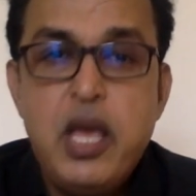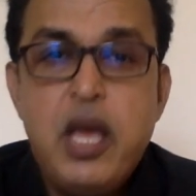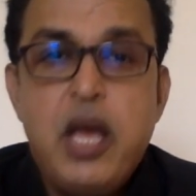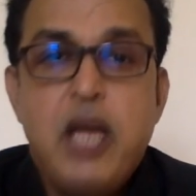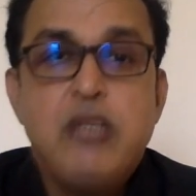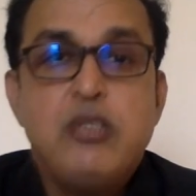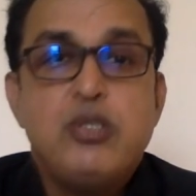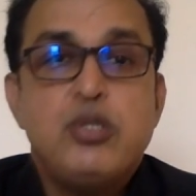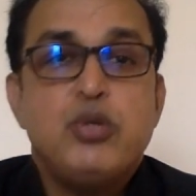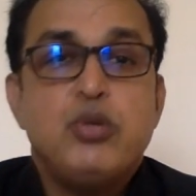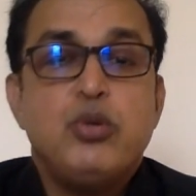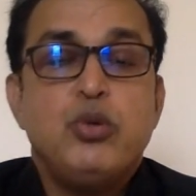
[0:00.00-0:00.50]

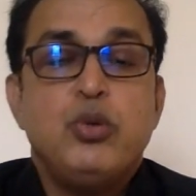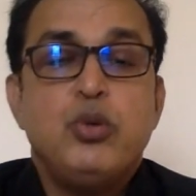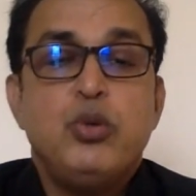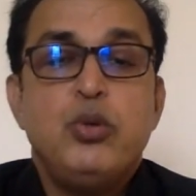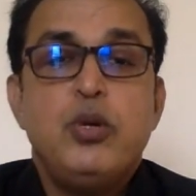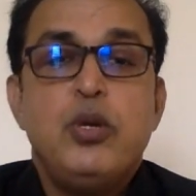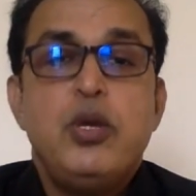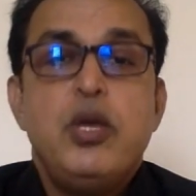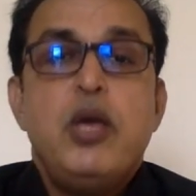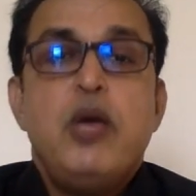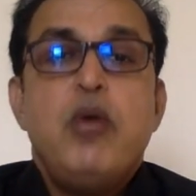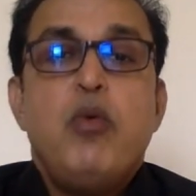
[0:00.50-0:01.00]
And so
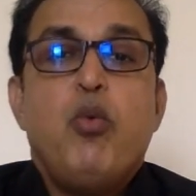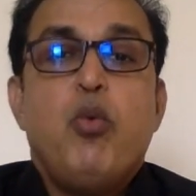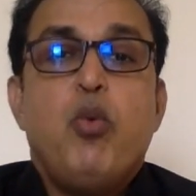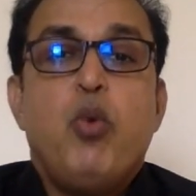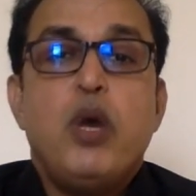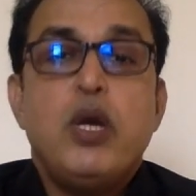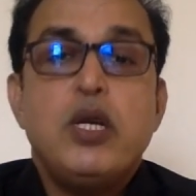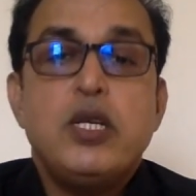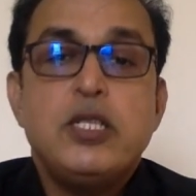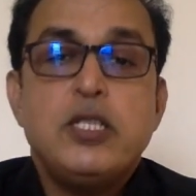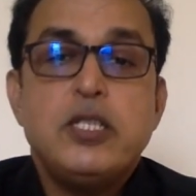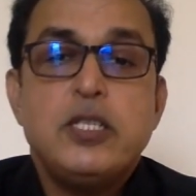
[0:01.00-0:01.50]

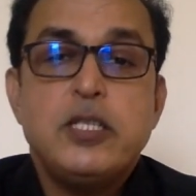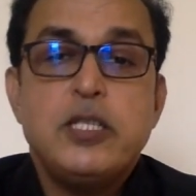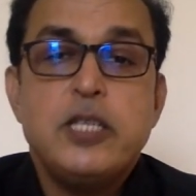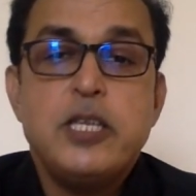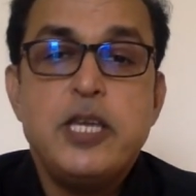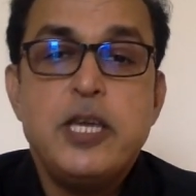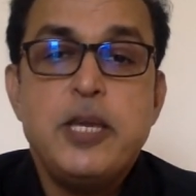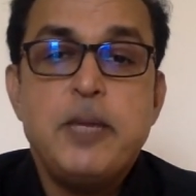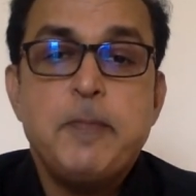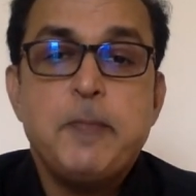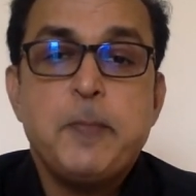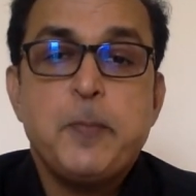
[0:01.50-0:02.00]
once
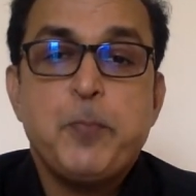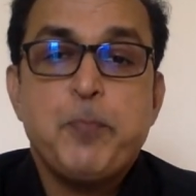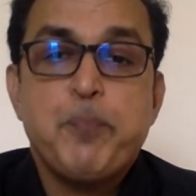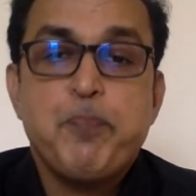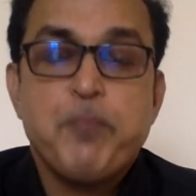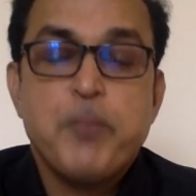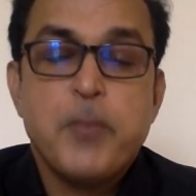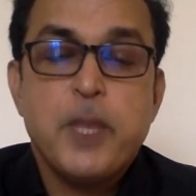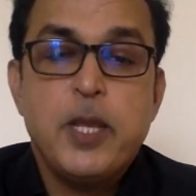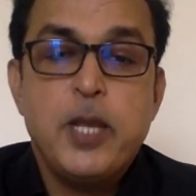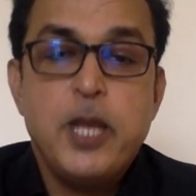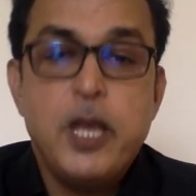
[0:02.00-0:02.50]
the
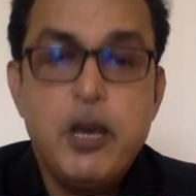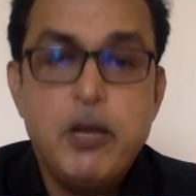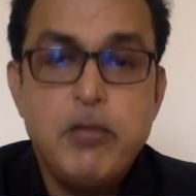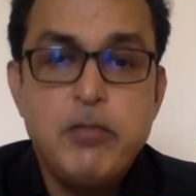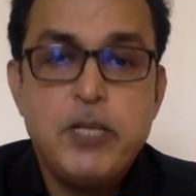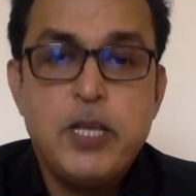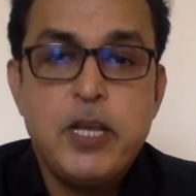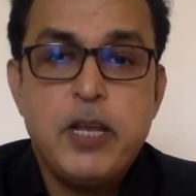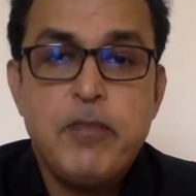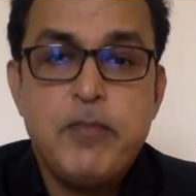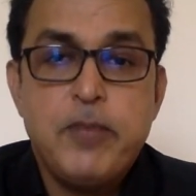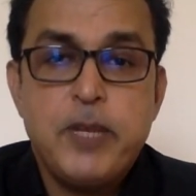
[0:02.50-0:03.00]
nerves
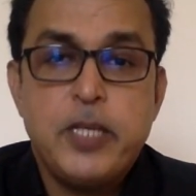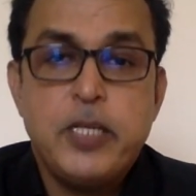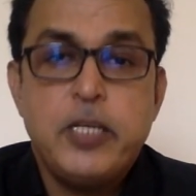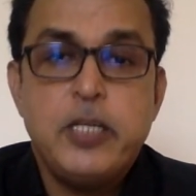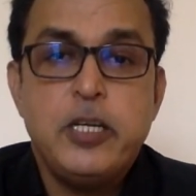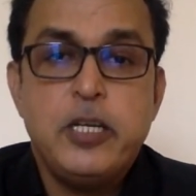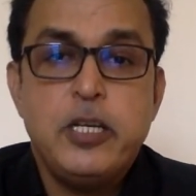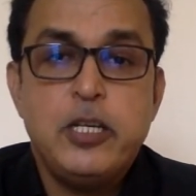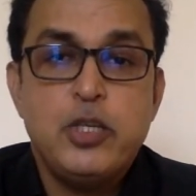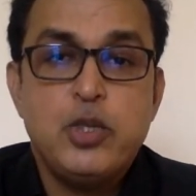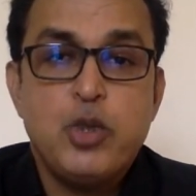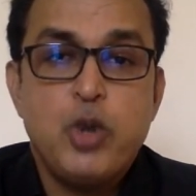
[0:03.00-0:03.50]
are affected,
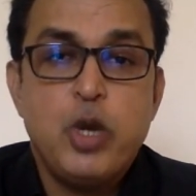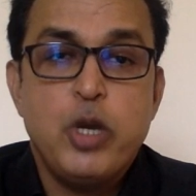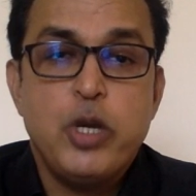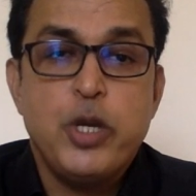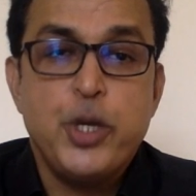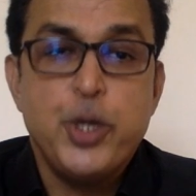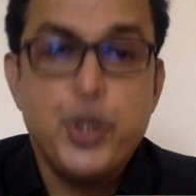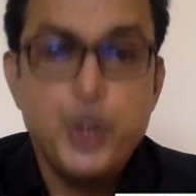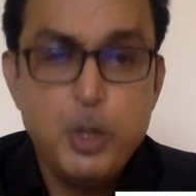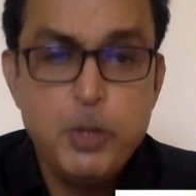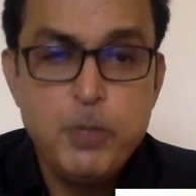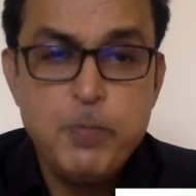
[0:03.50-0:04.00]
it is called
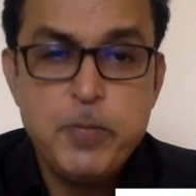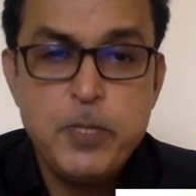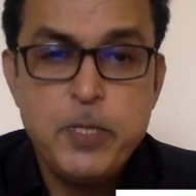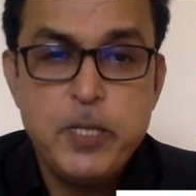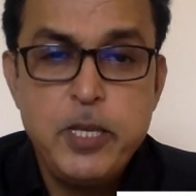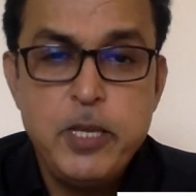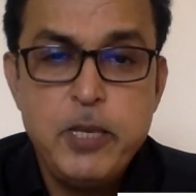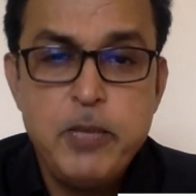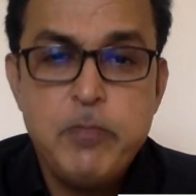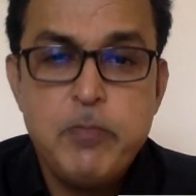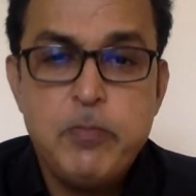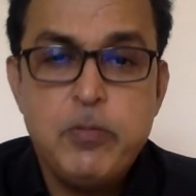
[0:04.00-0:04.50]

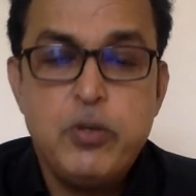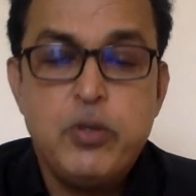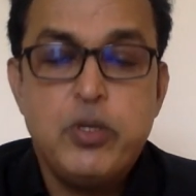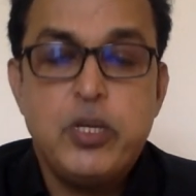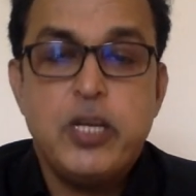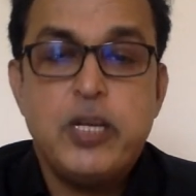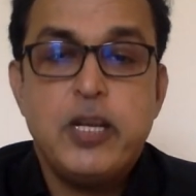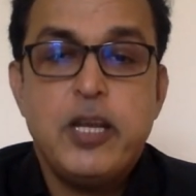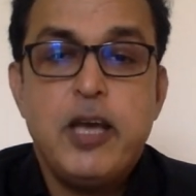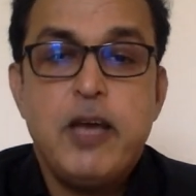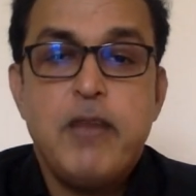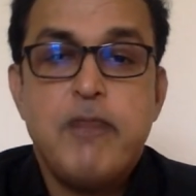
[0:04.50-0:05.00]
neuropathy. You
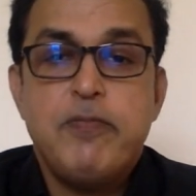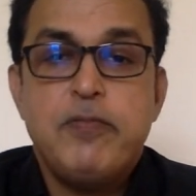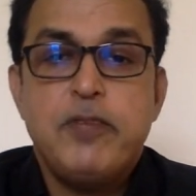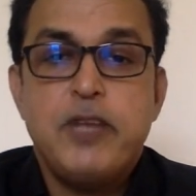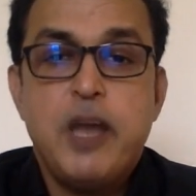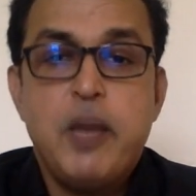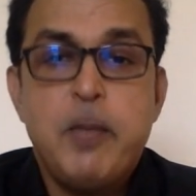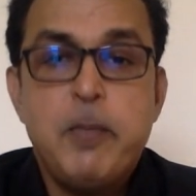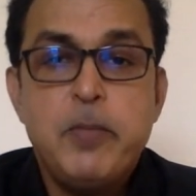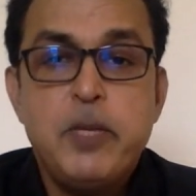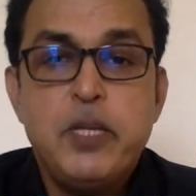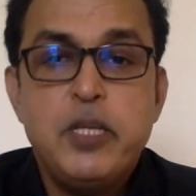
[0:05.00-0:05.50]
can have
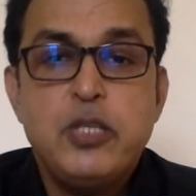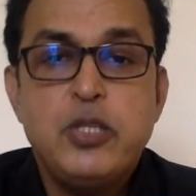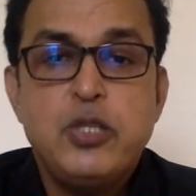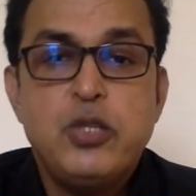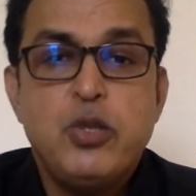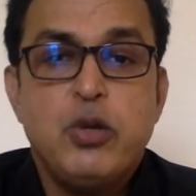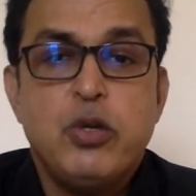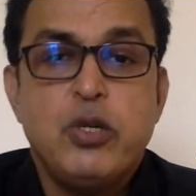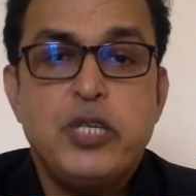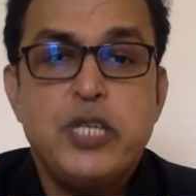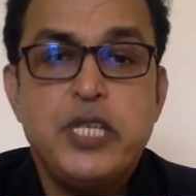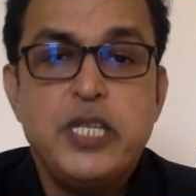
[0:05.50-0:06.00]
numbness
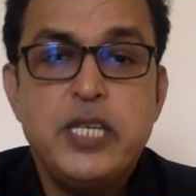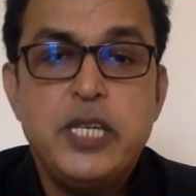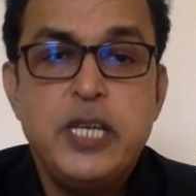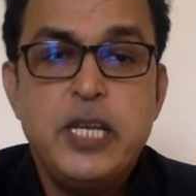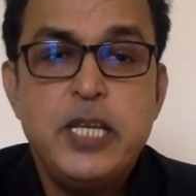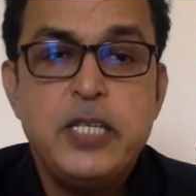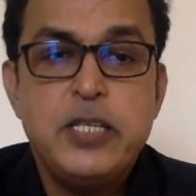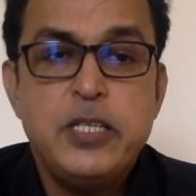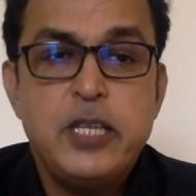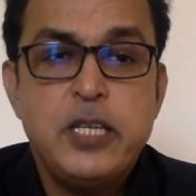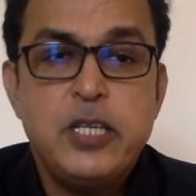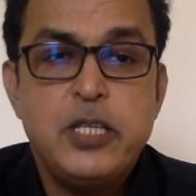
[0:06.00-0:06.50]
or
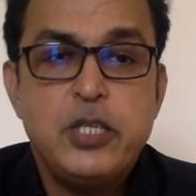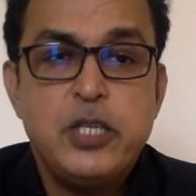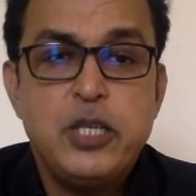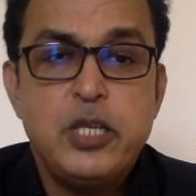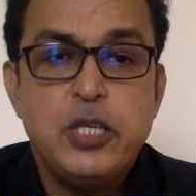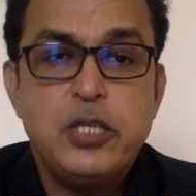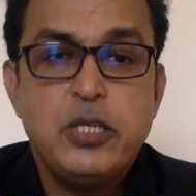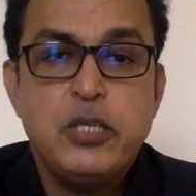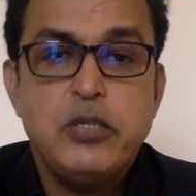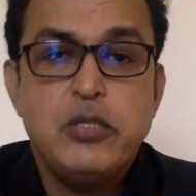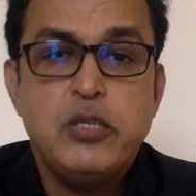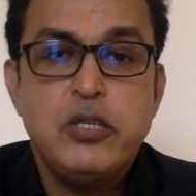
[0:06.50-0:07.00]
tingling
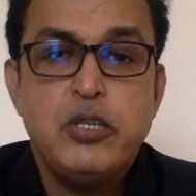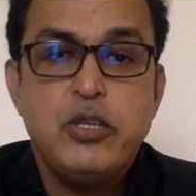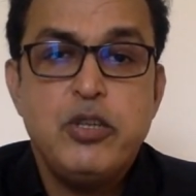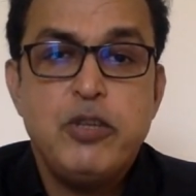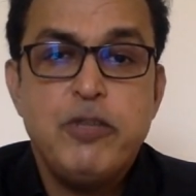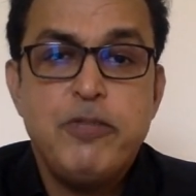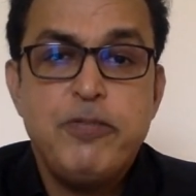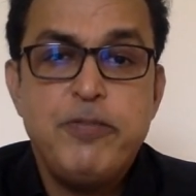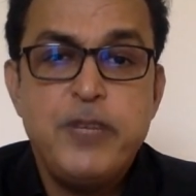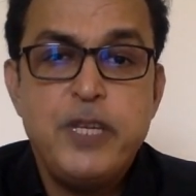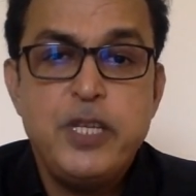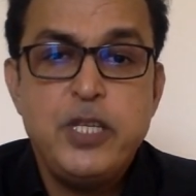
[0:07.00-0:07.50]
sensations in your
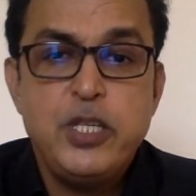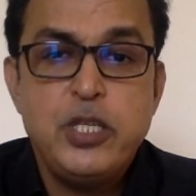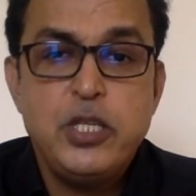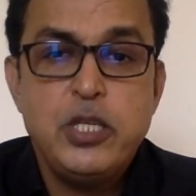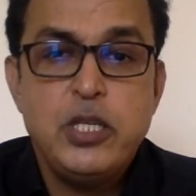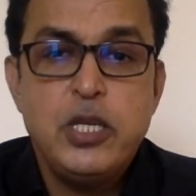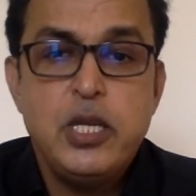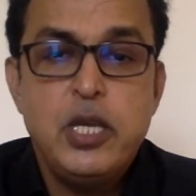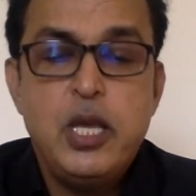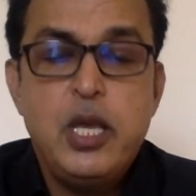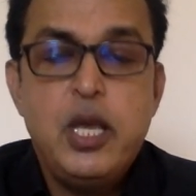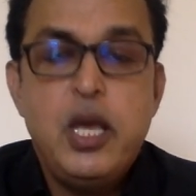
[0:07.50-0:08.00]
feet,
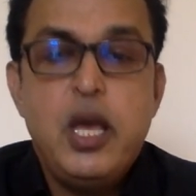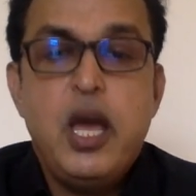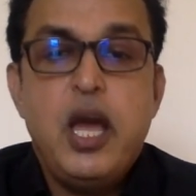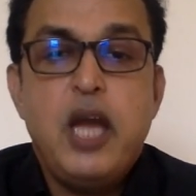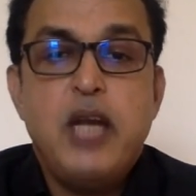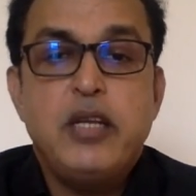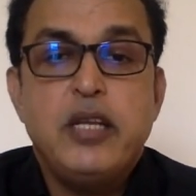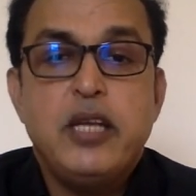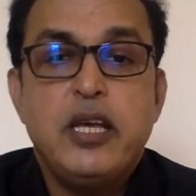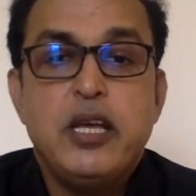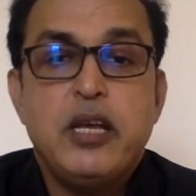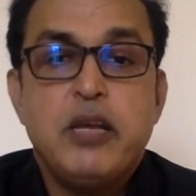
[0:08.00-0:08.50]

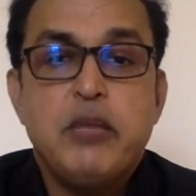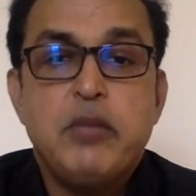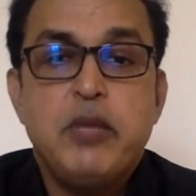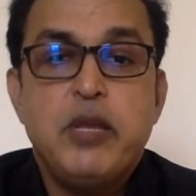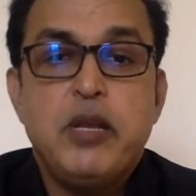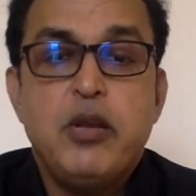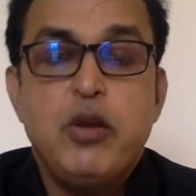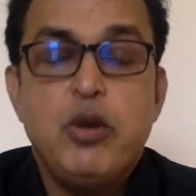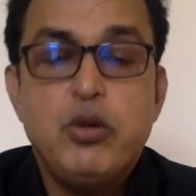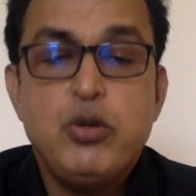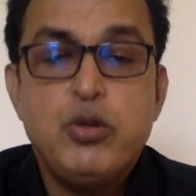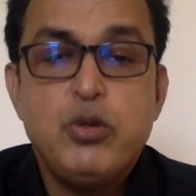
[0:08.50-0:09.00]
and there will be
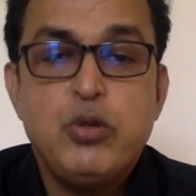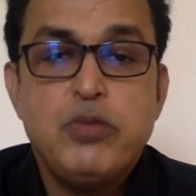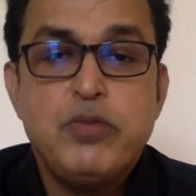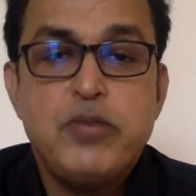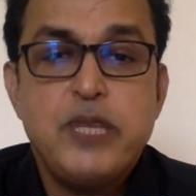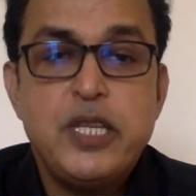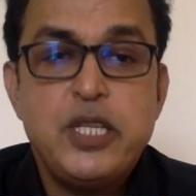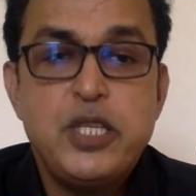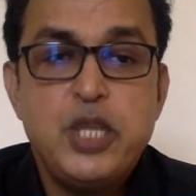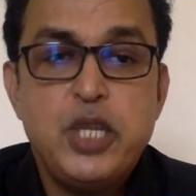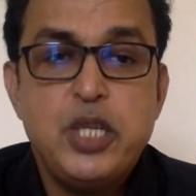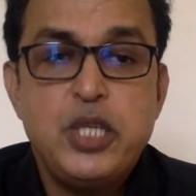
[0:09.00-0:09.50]
loss of
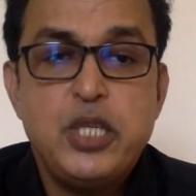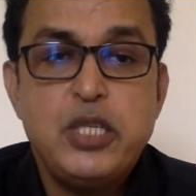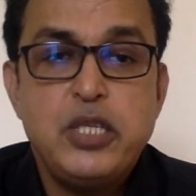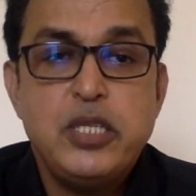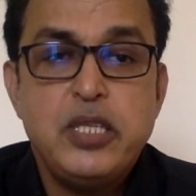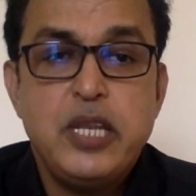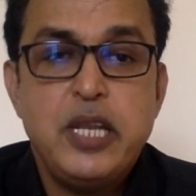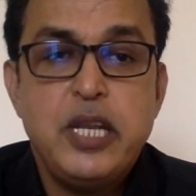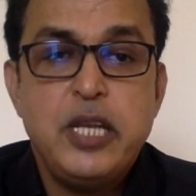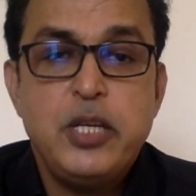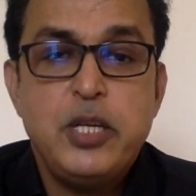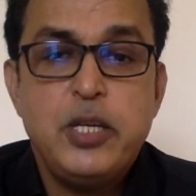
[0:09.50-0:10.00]
sensations
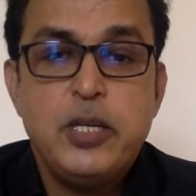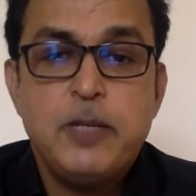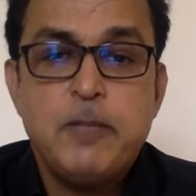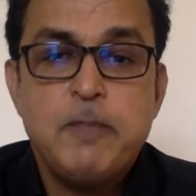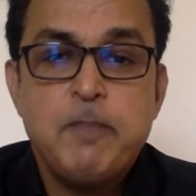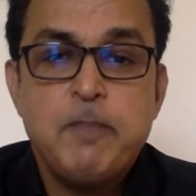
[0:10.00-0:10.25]
later.